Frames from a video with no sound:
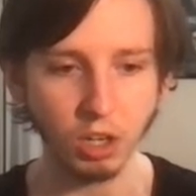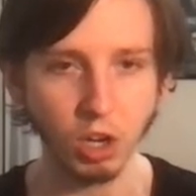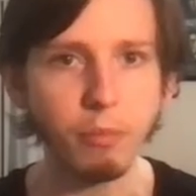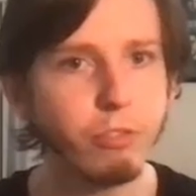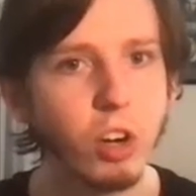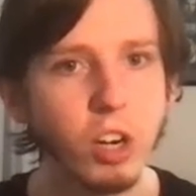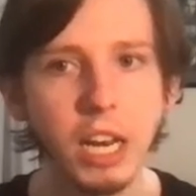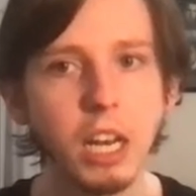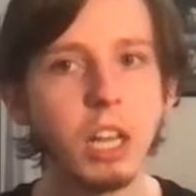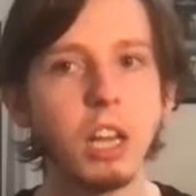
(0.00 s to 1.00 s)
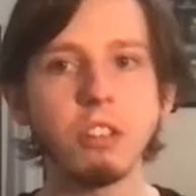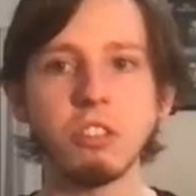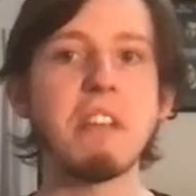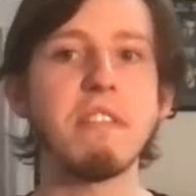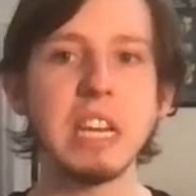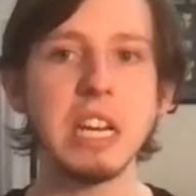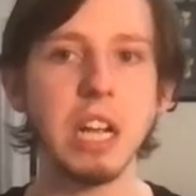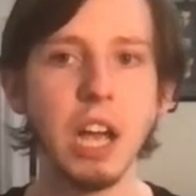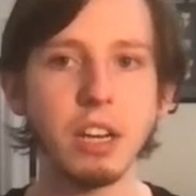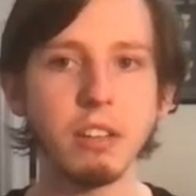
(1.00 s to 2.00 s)
comfort and a safety to
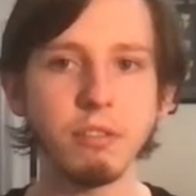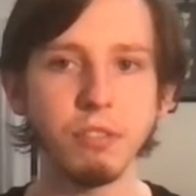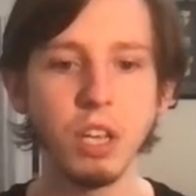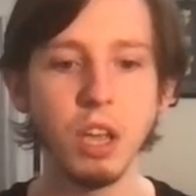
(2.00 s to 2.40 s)
kind of